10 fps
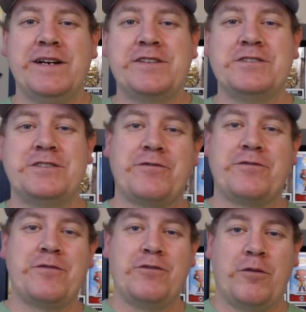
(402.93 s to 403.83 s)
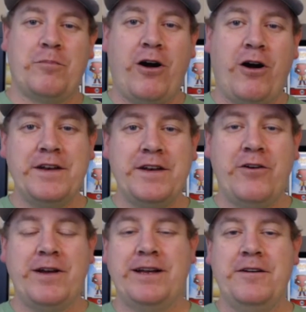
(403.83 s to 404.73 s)
pitchers who are part of the
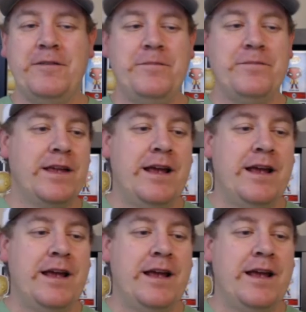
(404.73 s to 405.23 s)
no-hitter,